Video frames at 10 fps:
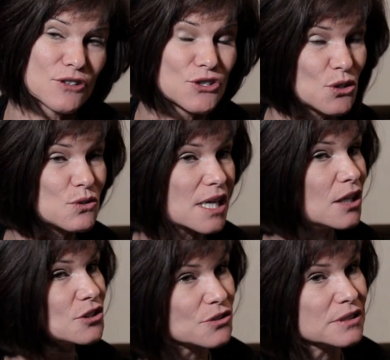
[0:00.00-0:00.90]
and there's those
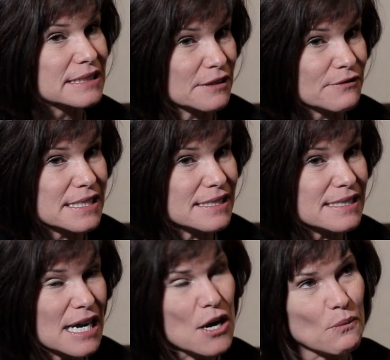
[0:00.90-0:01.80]
cultural differences,